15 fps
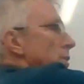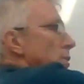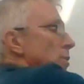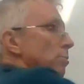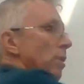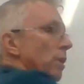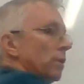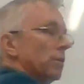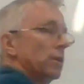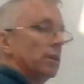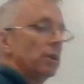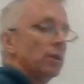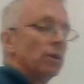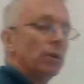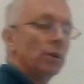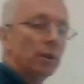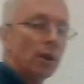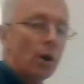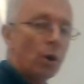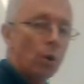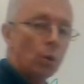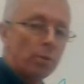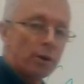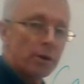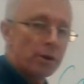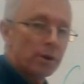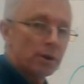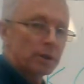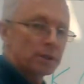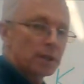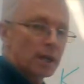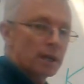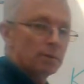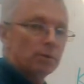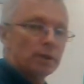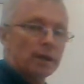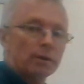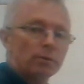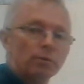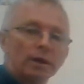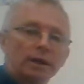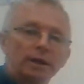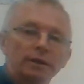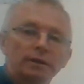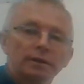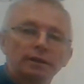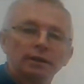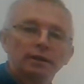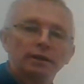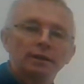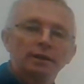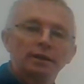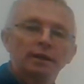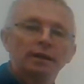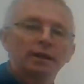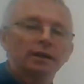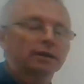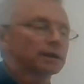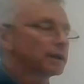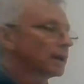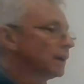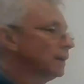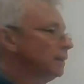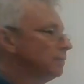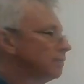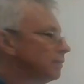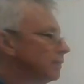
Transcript: Asambhikra, and learn the whole periodic table that way. Okay.